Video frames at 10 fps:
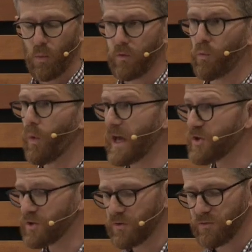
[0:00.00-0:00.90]
with
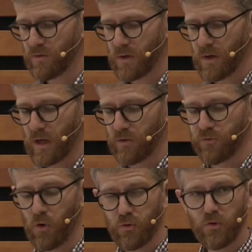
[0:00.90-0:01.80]
wages and
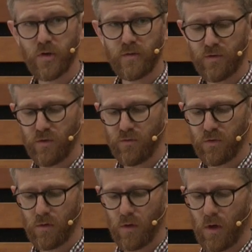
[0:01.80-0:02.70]
social
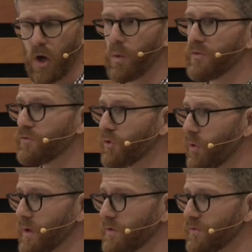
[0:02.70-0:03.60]
services or
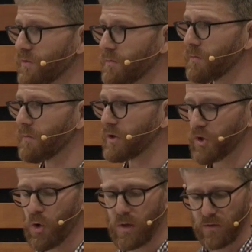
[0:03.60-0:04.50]
stories and
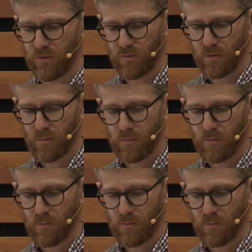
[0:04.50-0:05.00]
tokens.